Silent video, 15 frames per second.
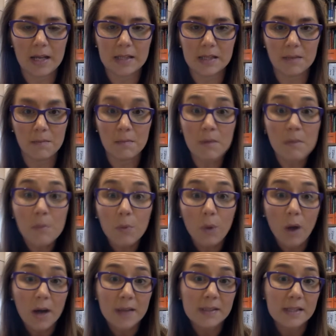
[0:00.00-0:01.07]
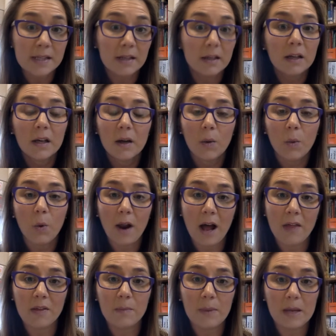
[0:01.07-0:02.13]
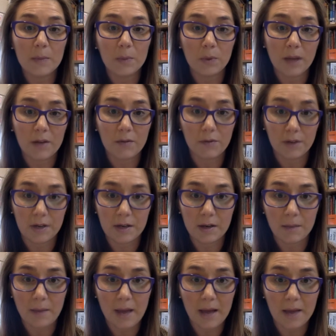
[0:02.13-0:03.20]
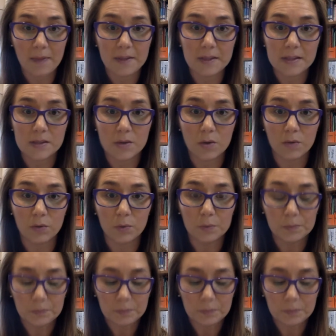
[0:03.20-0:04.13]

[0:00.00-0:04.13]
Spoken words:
as in memorizing what other people have written about this novel.